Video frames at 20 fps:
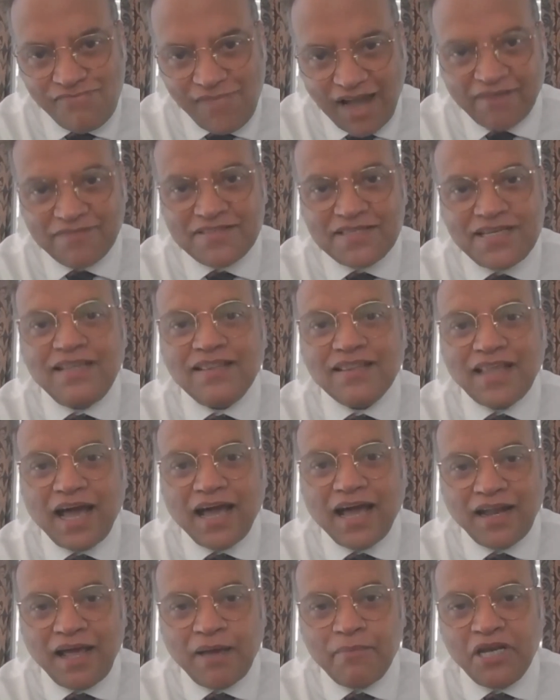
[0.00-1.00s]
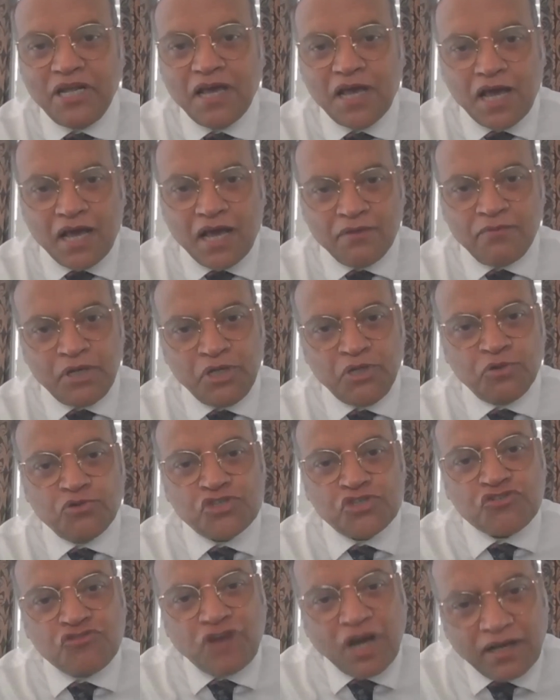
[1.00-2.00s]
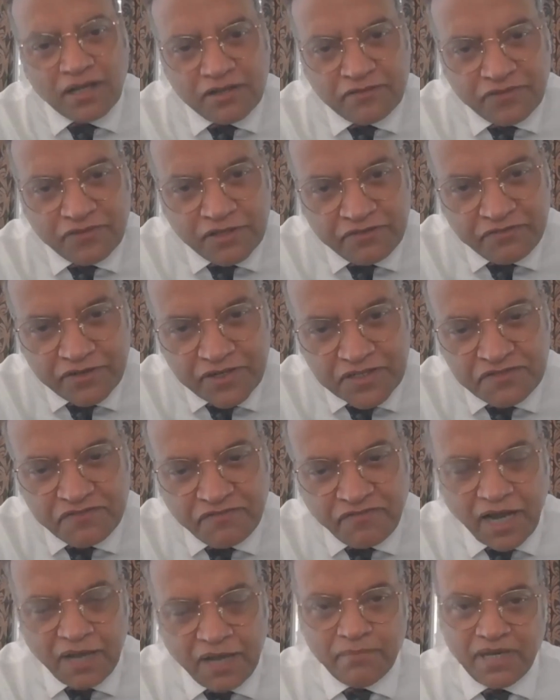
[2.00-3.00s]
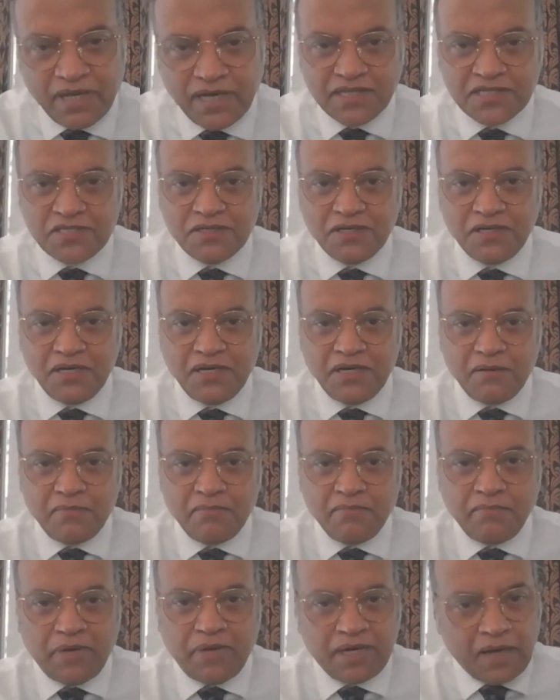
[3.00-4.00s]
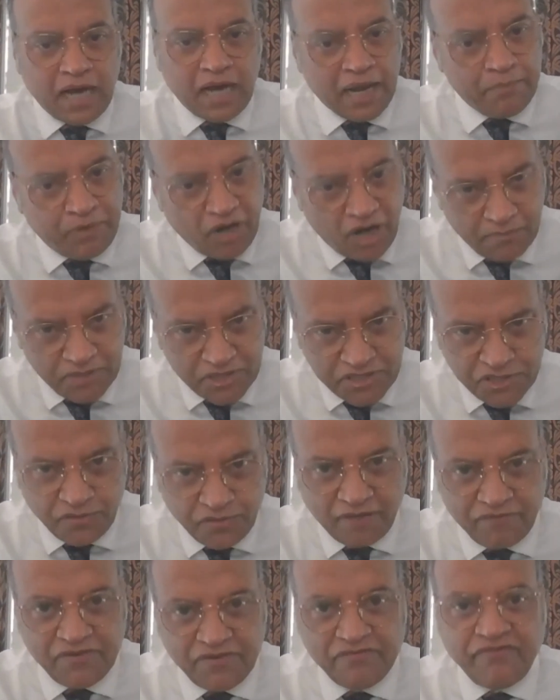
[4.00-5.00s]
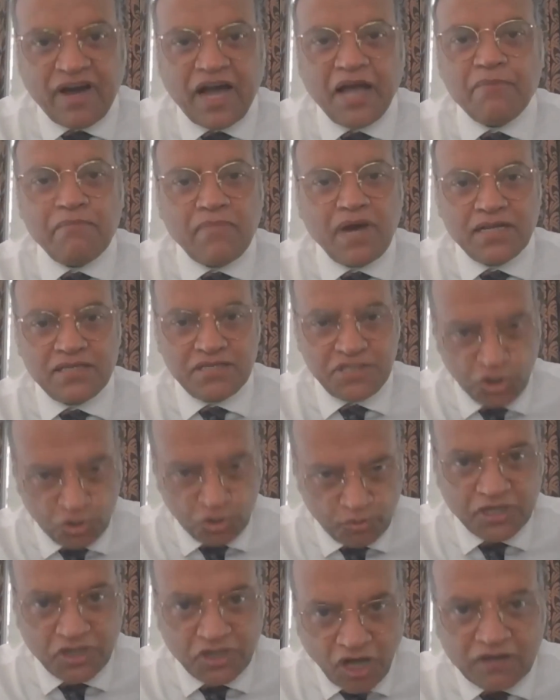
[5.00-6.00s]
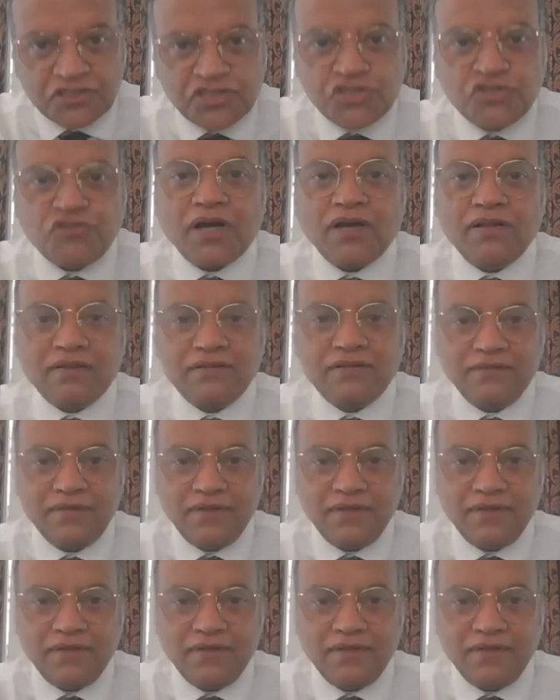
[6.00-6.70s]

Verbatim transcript: I've seen that. I mean, you, you struggle for the first five minutes, but I promise you, after five months, you will not struggle.